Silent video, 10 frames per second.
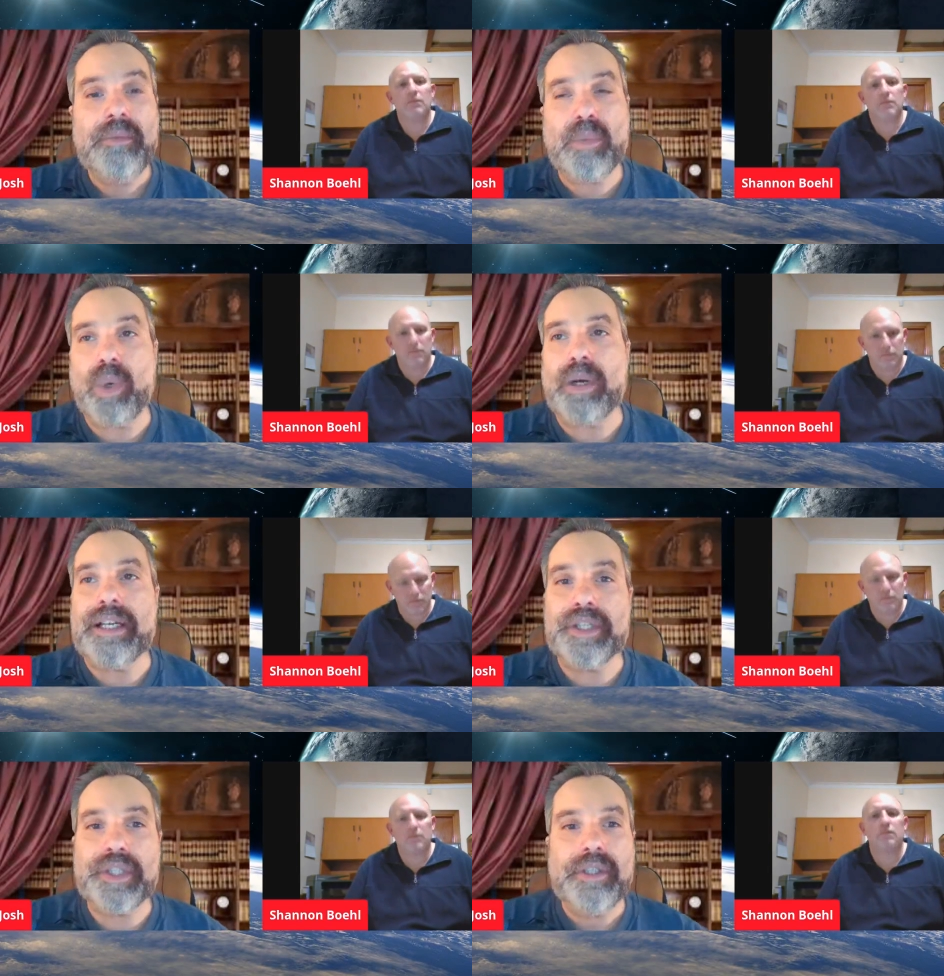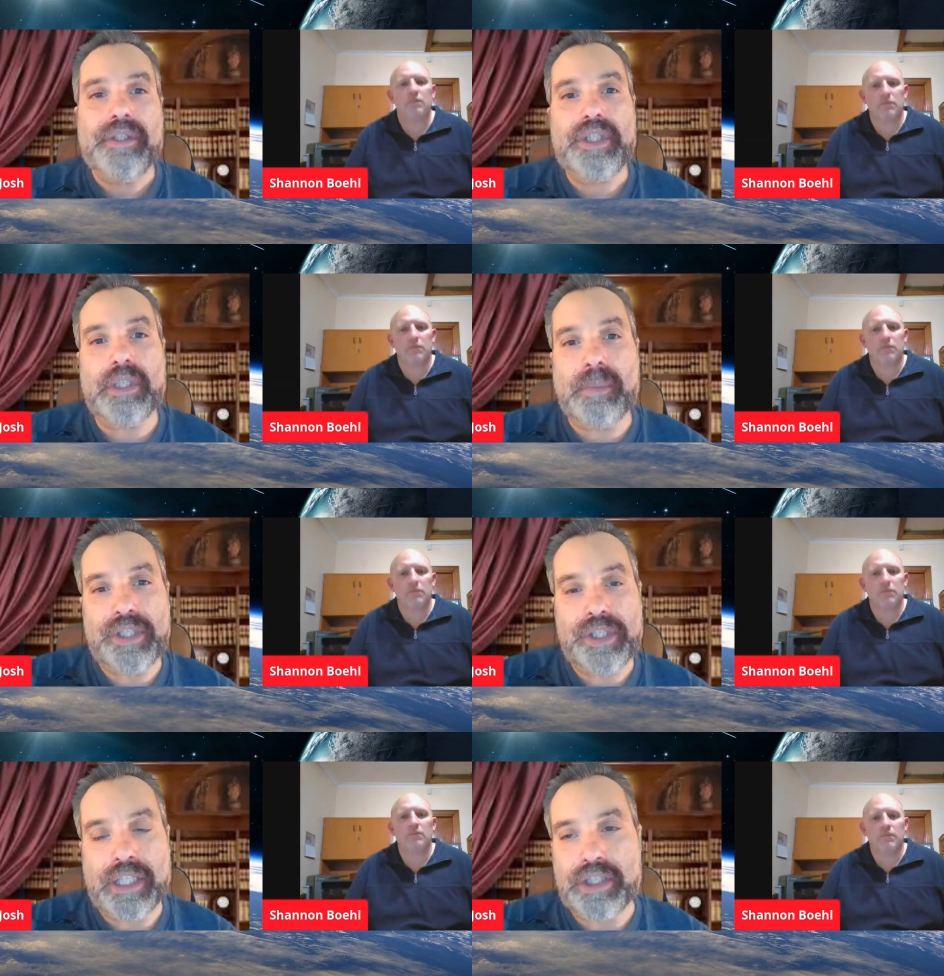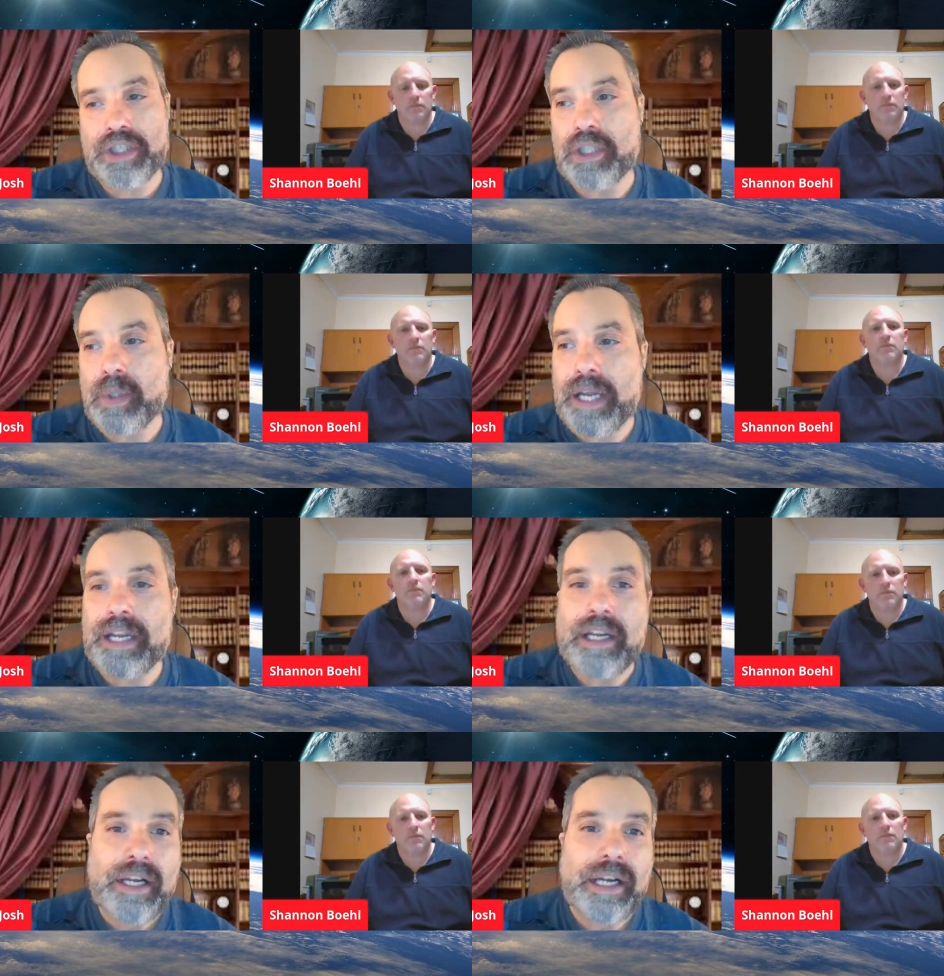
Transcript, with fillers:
Speaker 1: more as someone says to you, "Hey,